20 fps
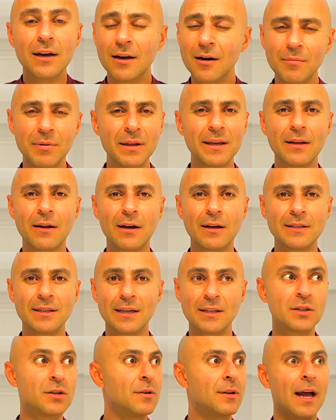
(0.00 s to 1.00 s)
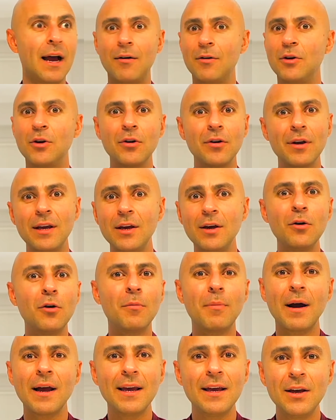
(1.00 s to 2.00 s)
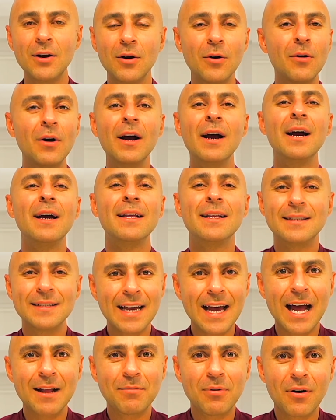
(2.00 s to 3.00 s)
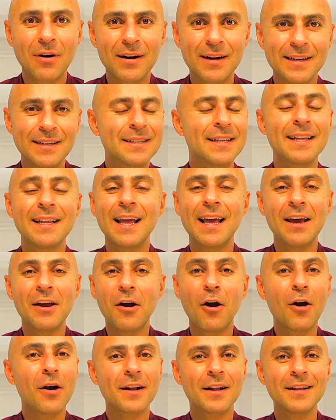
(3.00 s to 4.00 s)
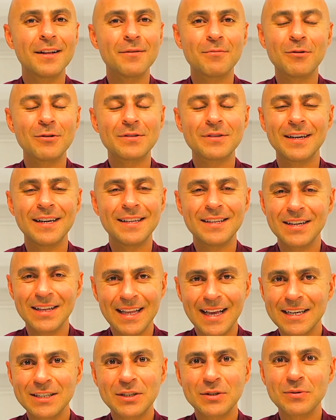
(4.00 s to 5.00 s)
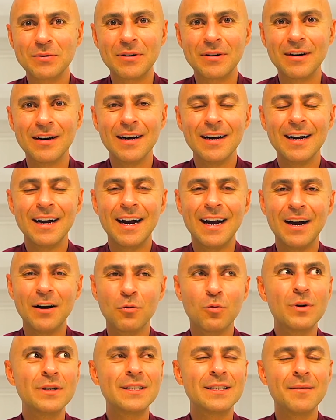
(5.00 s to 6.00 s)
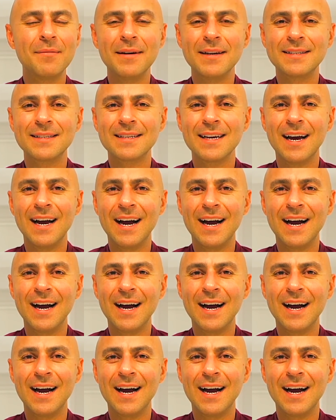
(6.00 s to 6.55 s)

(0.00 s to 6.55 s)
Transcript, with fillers: Complete nonsense. Now, your ego, my ego, the sad part is they aren't the most intellectual, wisdomous,